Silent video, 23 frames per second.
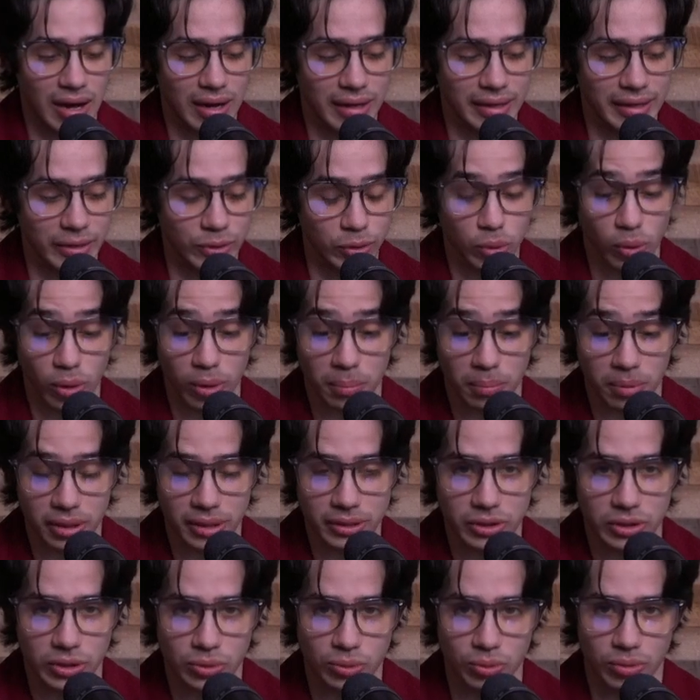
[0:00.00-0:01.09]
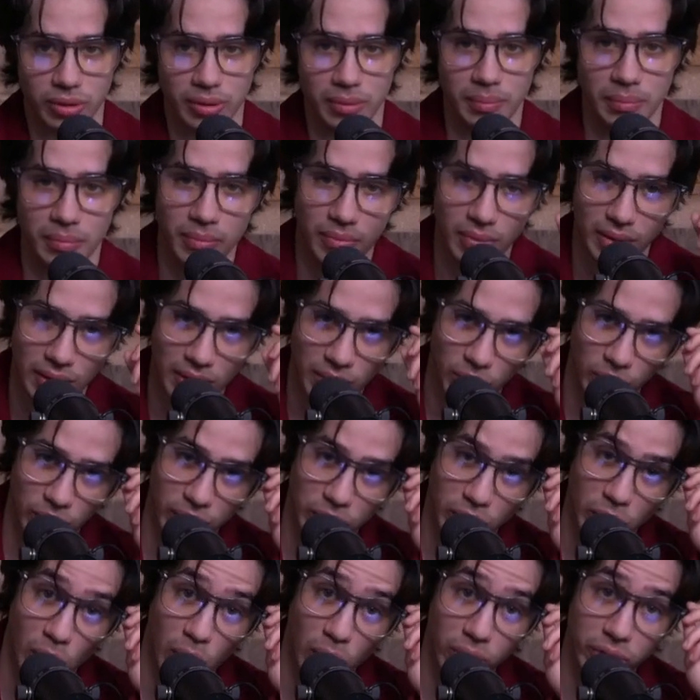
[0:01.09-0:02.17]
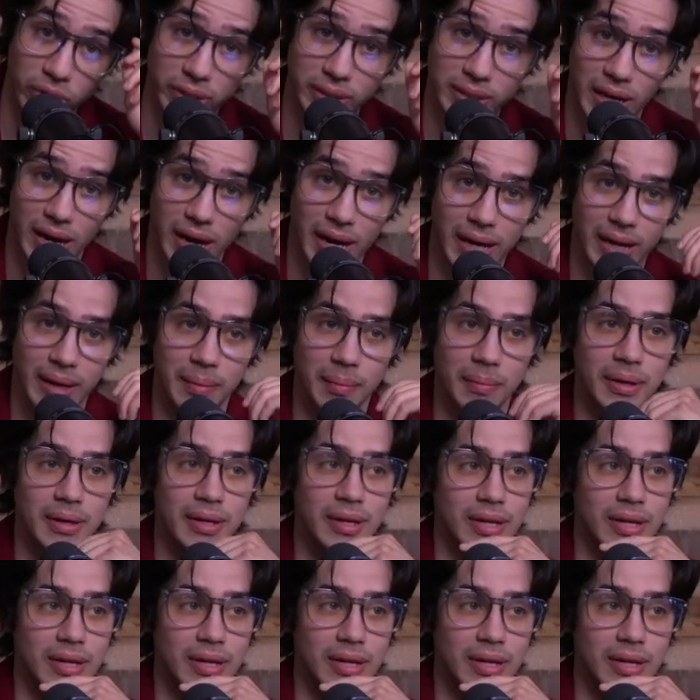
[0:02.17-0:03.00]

into our bloodstream with all the time.